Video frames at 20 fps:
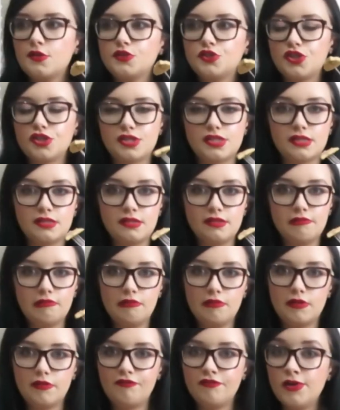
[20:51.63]
just
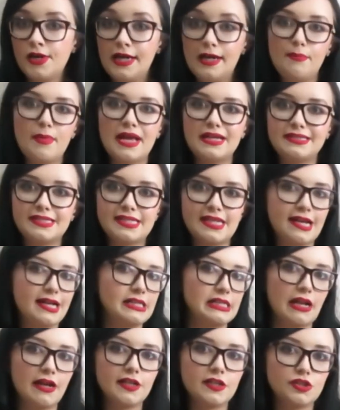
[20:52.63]
a really
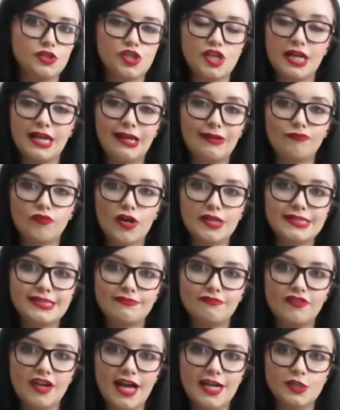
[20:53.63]
basic like chicken, rice
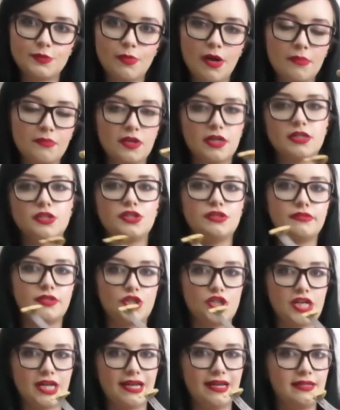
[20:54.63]
and veg, but I'm going to do the
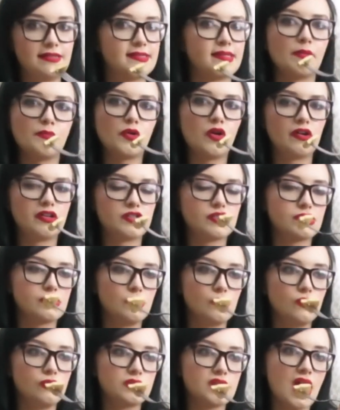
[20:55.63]
chicken in some kind of
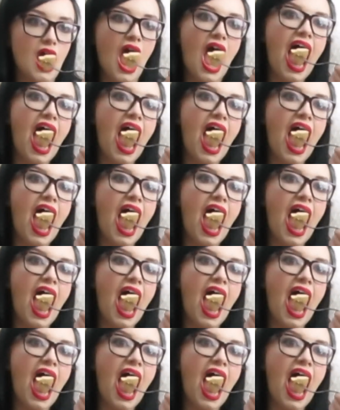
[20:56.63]
sauce.